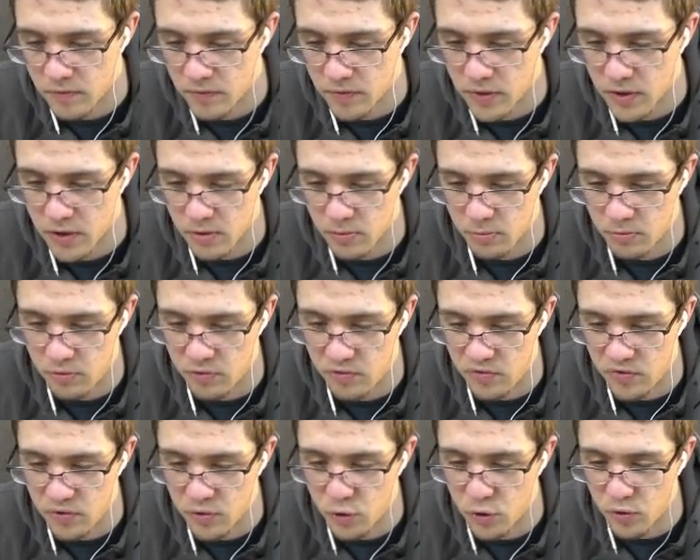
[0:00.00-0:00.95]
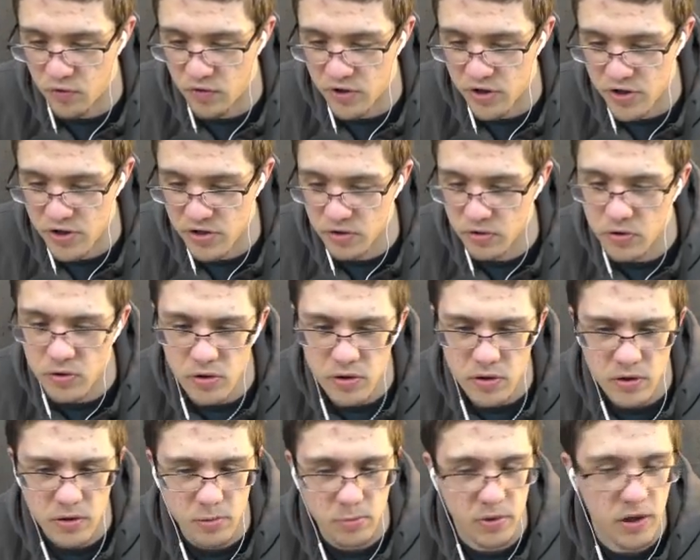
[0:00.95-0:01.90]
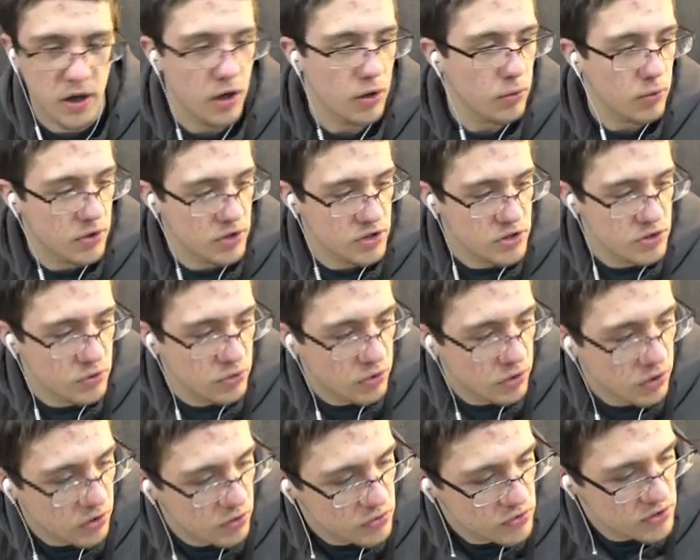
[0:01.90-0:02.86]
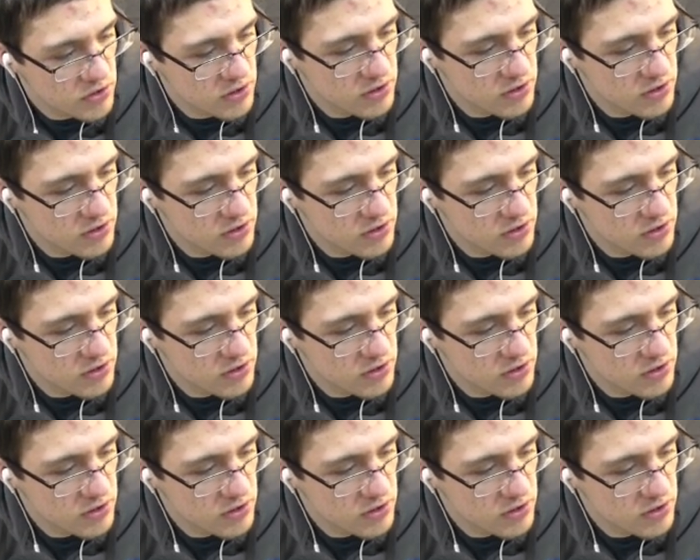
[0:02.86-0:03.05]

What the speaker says: Move you over just a little bit. I don't want too close.